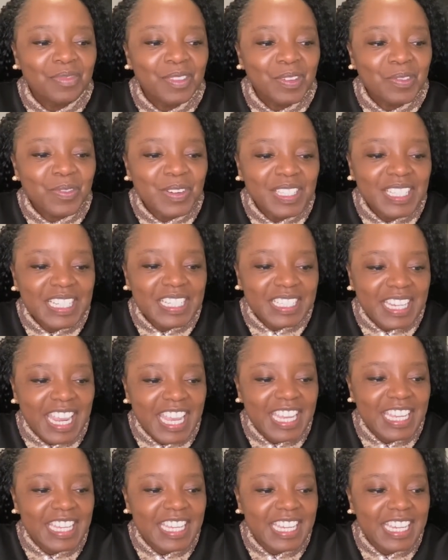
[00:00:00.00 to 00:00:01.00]
really
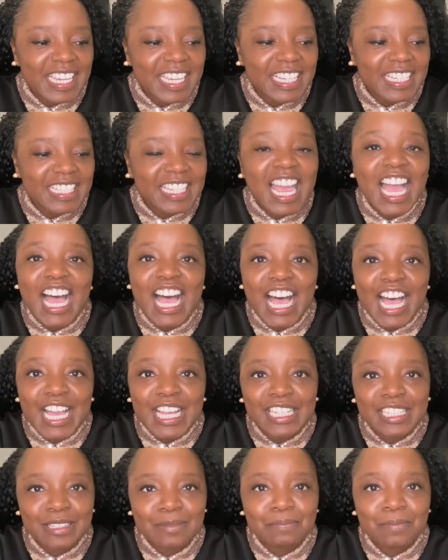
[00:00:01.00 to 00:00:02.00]
take
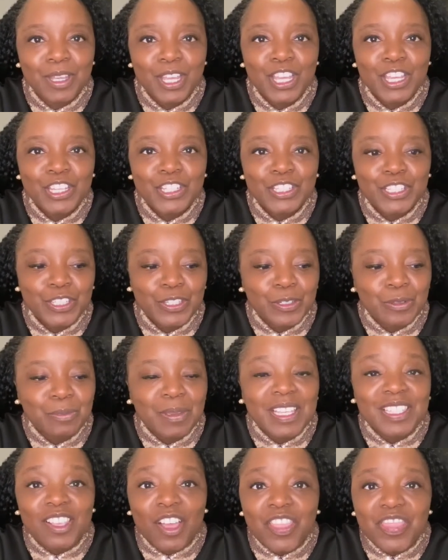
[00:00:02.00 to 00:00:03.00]
time to be
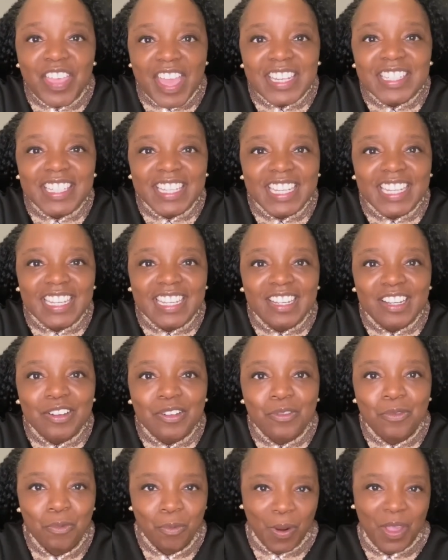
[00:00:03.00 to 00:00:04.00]
as authentic
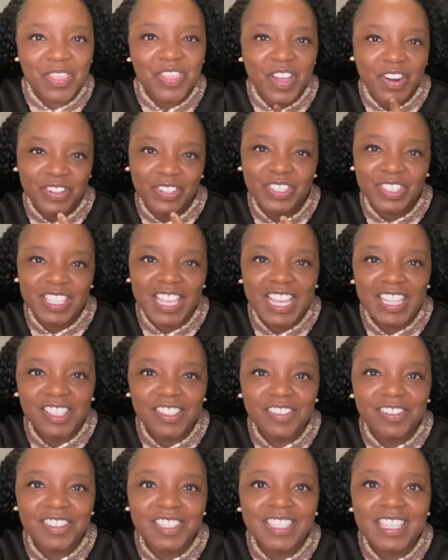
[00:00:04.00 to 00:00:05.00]
with
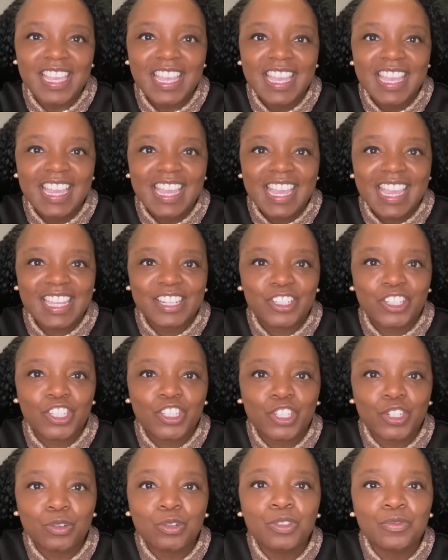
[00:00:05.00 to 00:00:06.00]
ourselves and
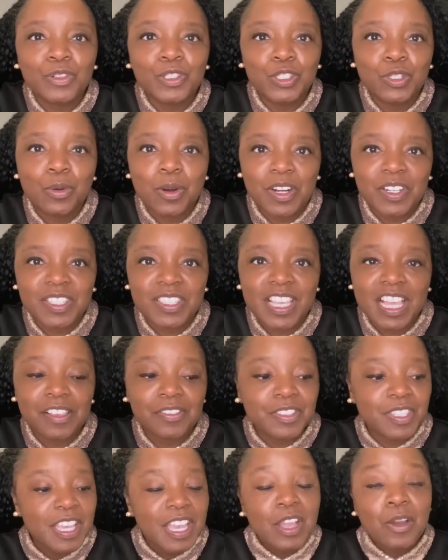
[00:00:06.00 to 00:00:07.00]
truthful to ourselves.